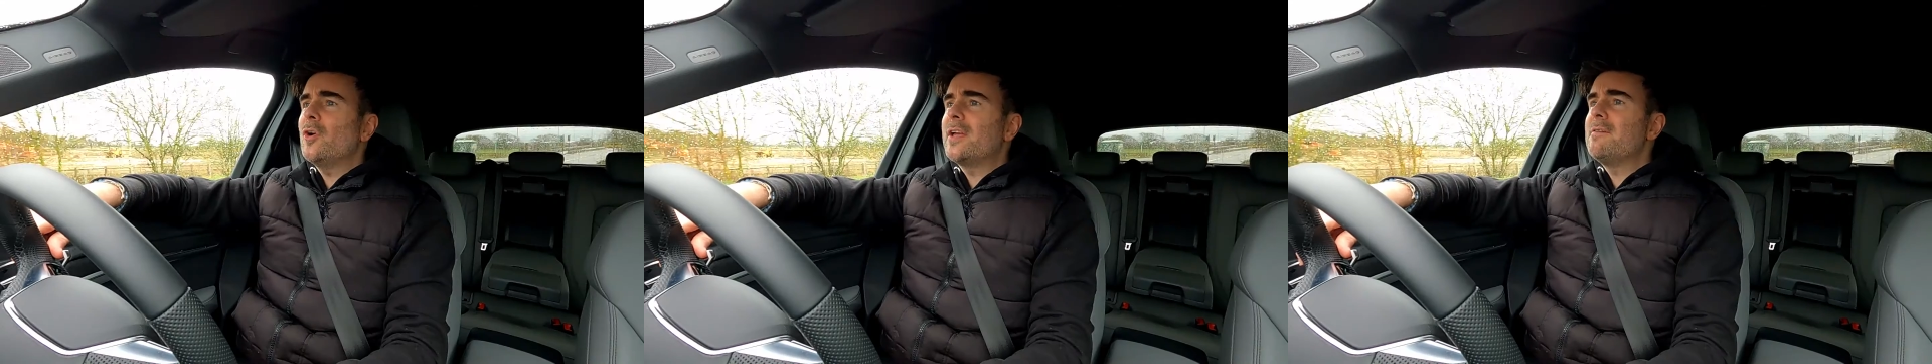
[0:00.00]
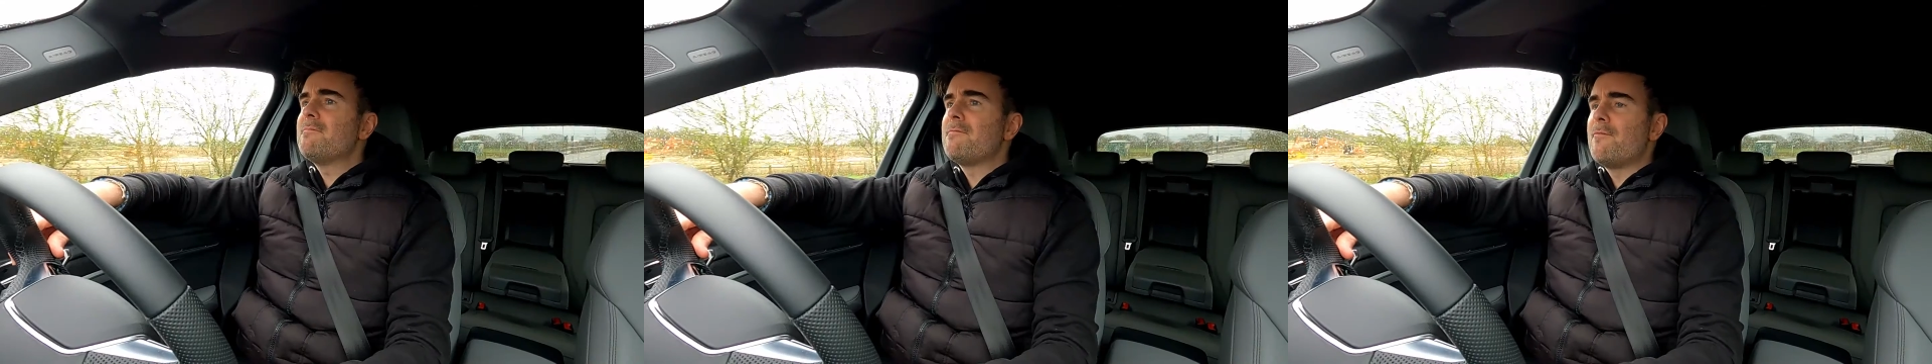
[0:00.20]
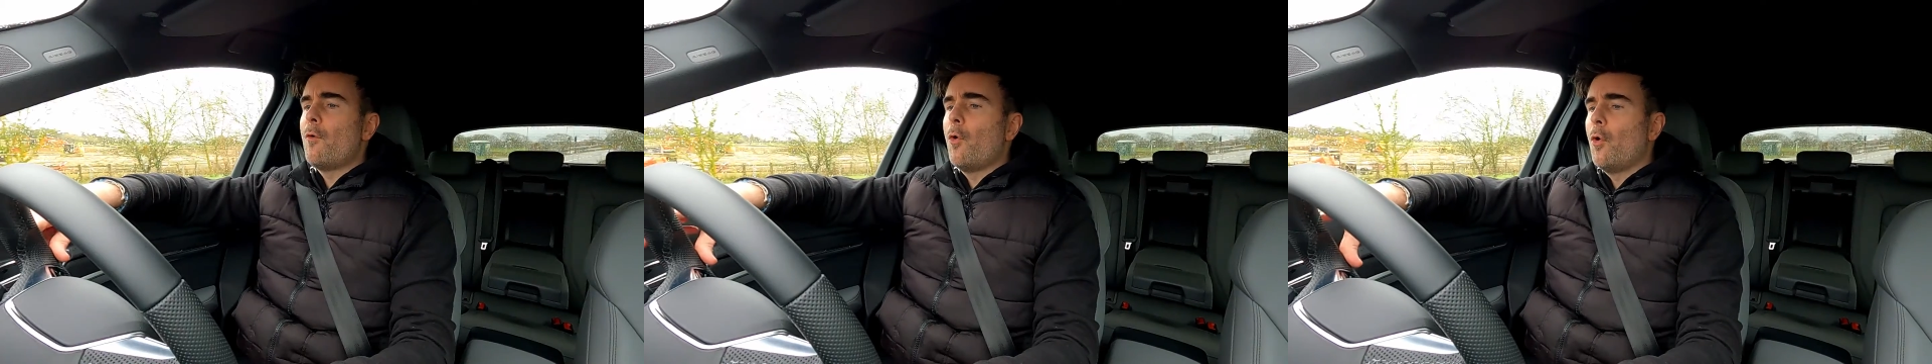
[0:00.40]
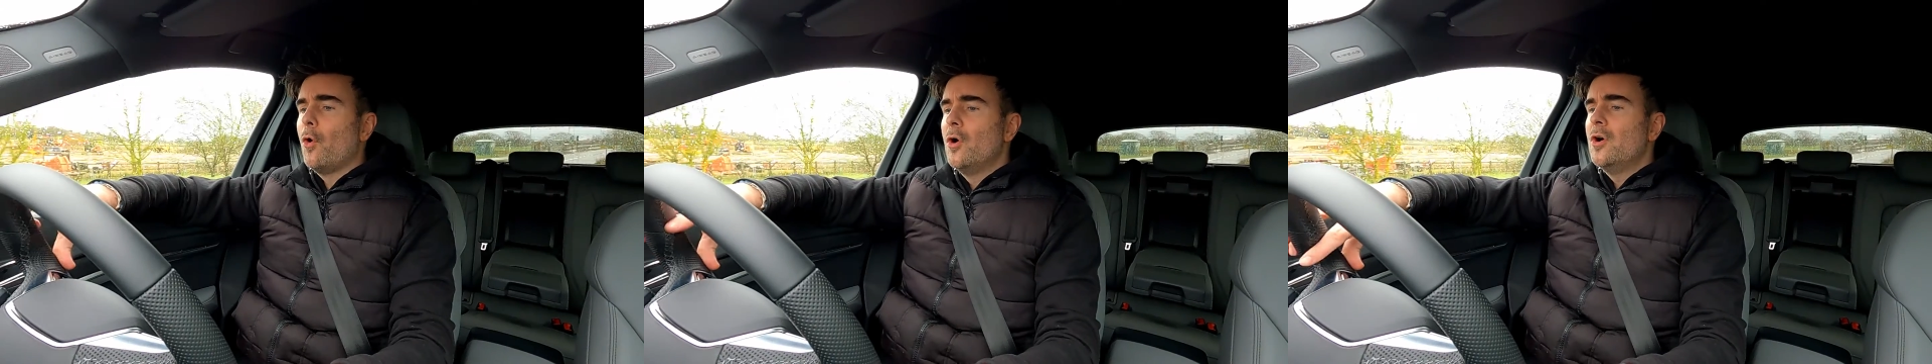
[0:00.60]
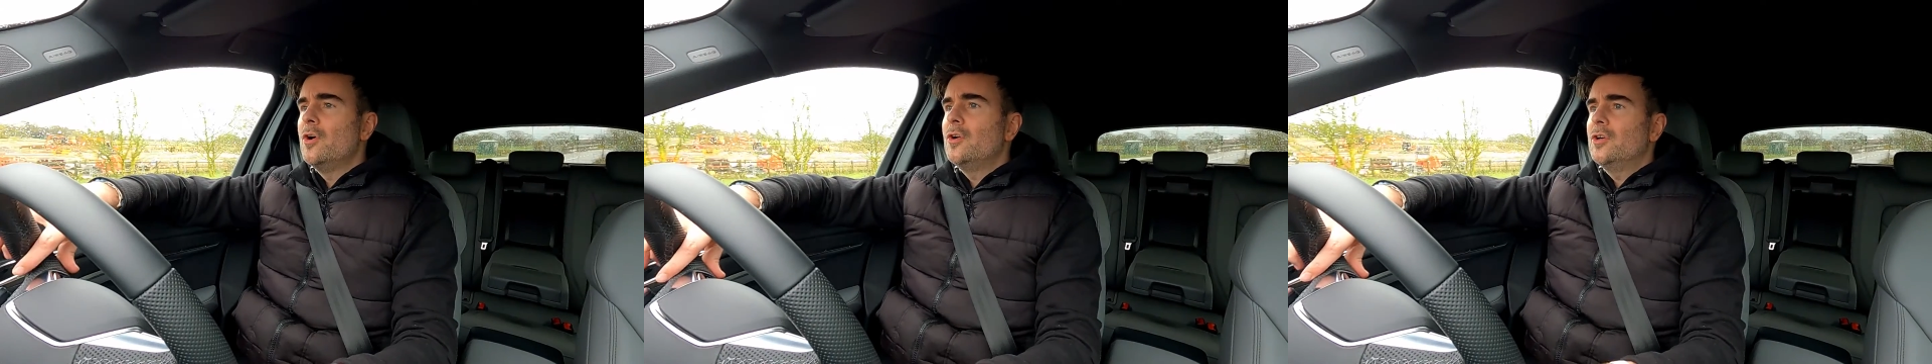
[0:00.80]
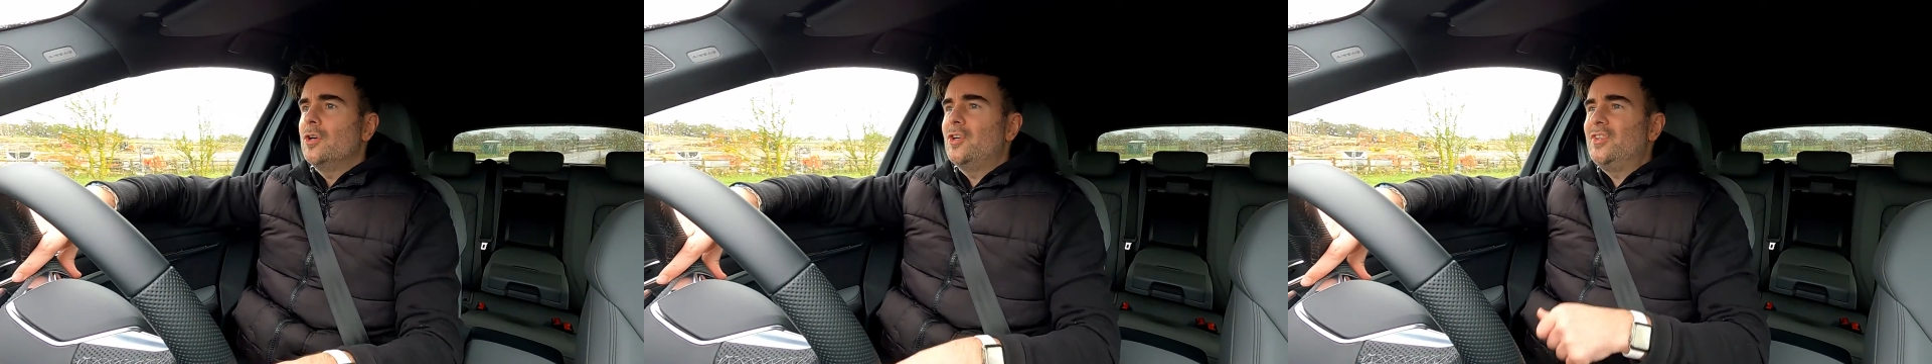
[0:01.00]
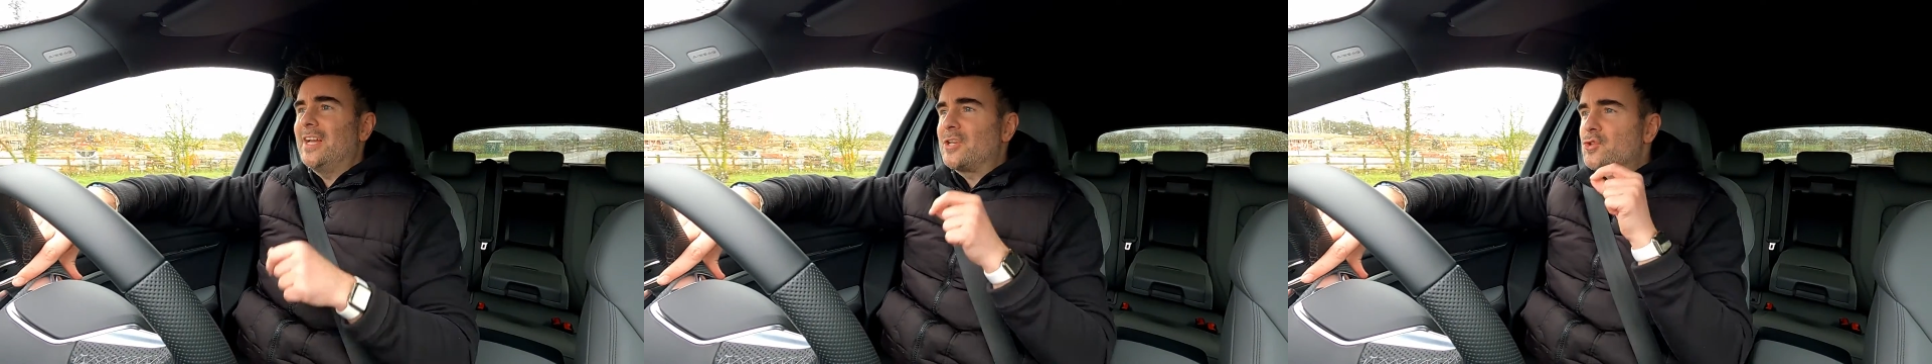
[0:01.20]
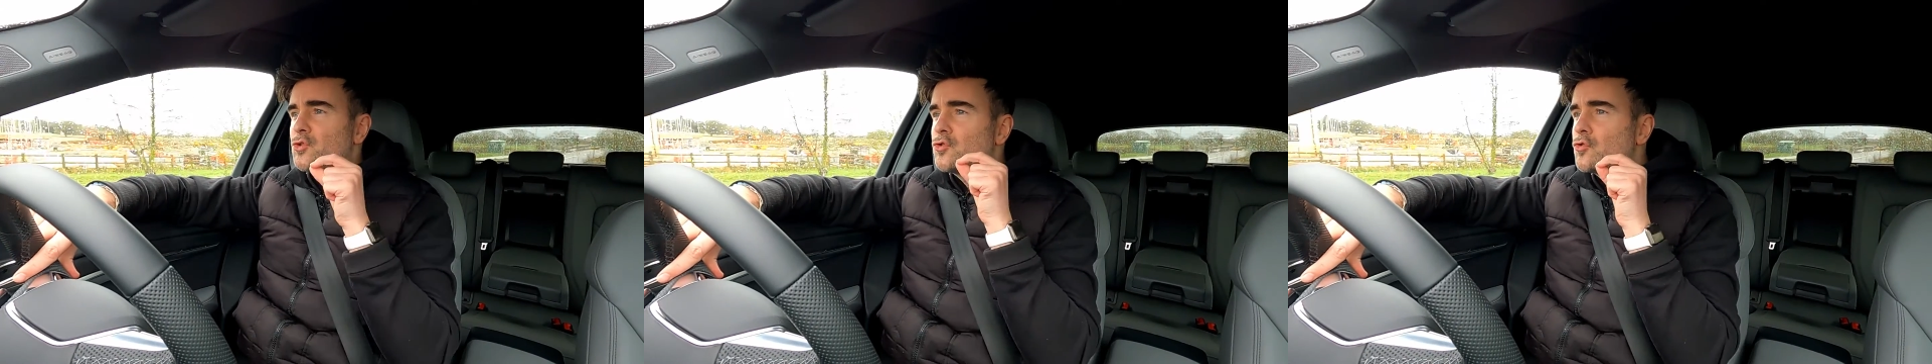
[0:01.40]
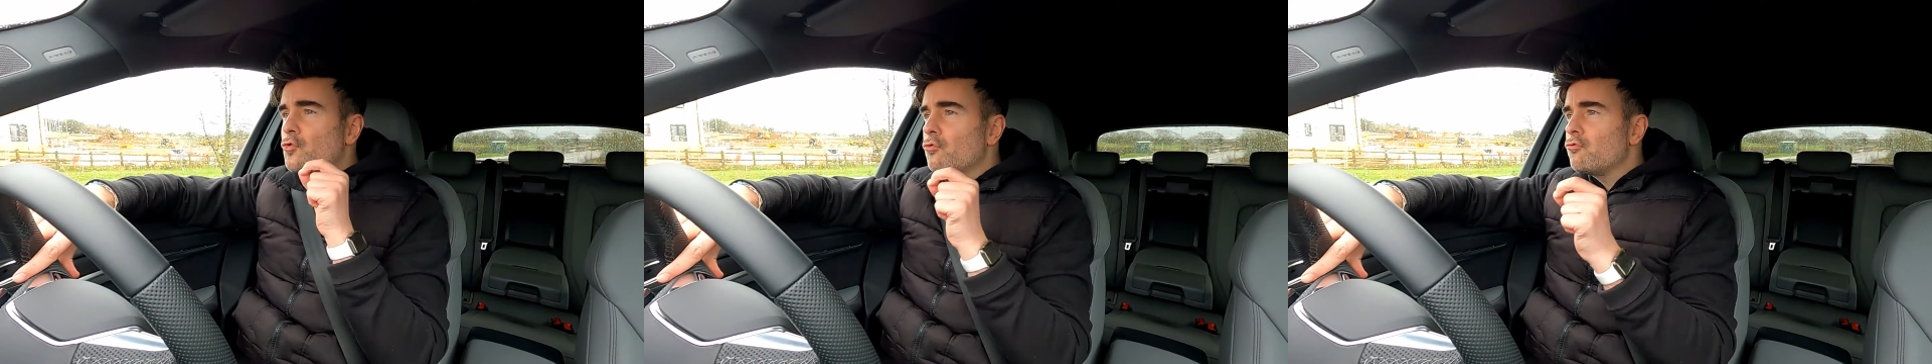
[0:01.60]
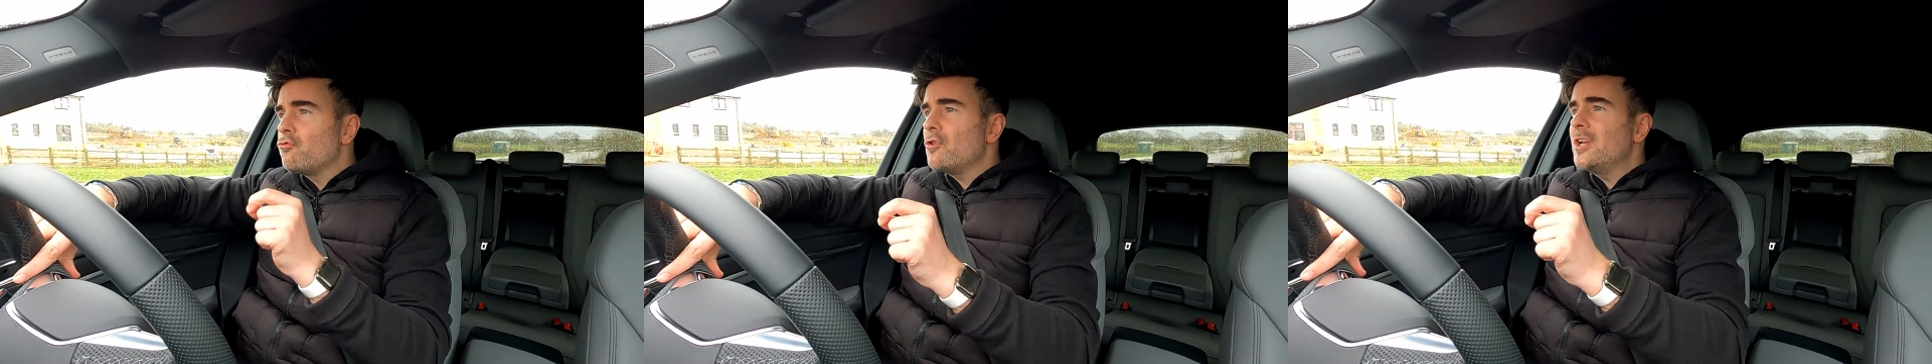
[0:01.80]
looking for an
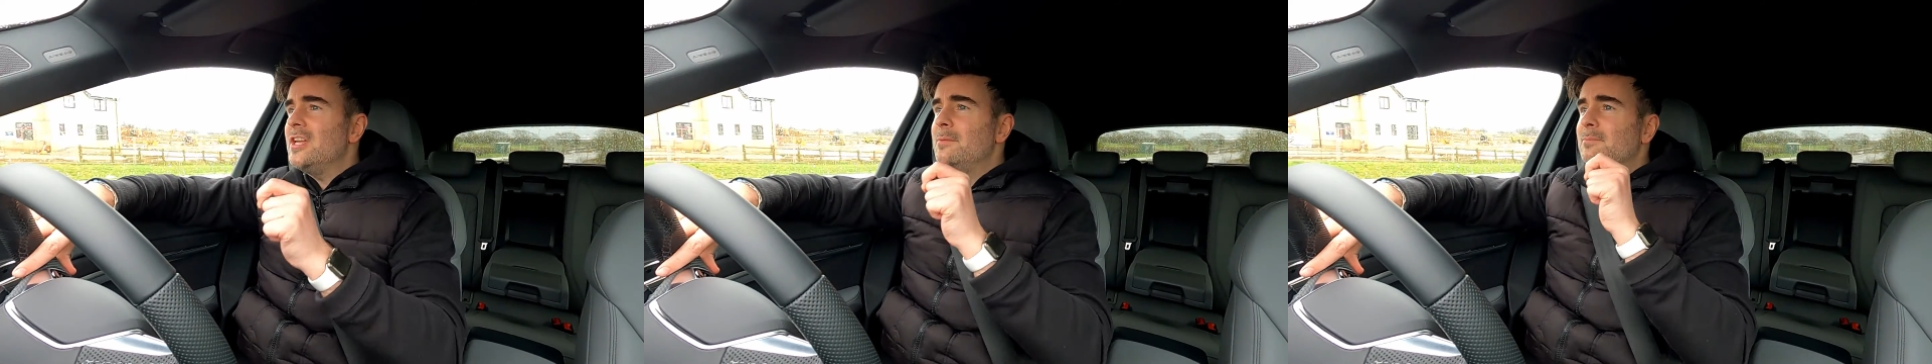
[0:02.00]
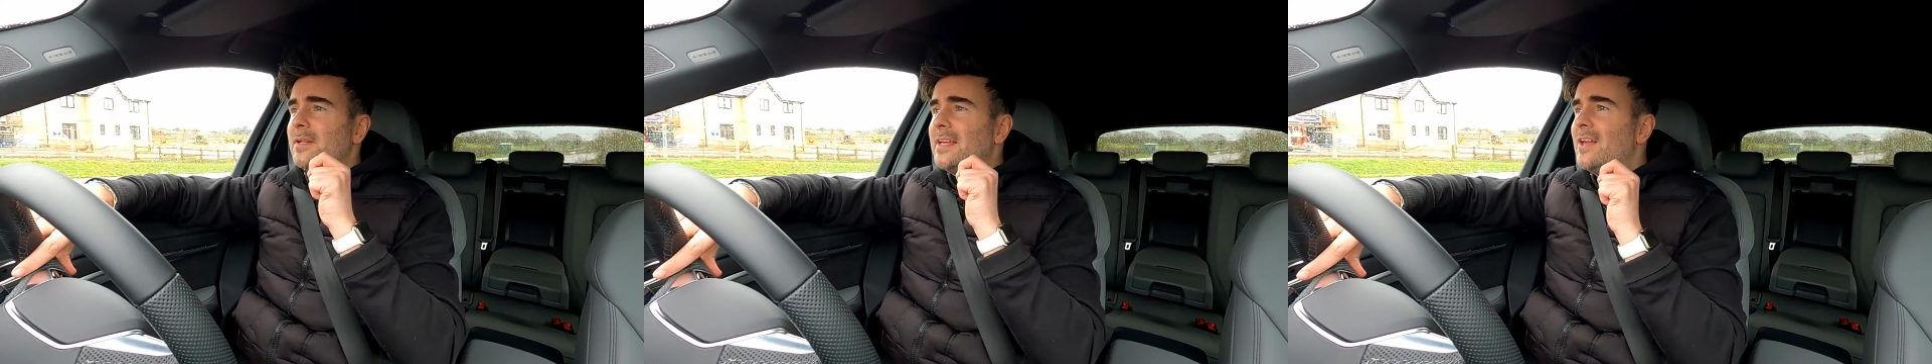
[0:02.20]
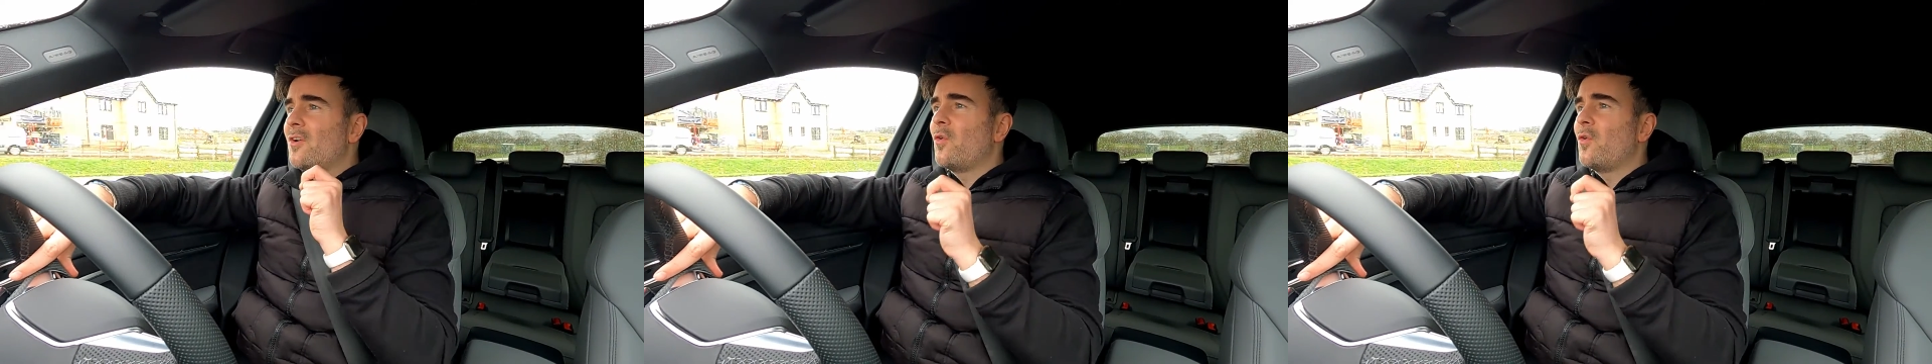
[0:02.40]
extremely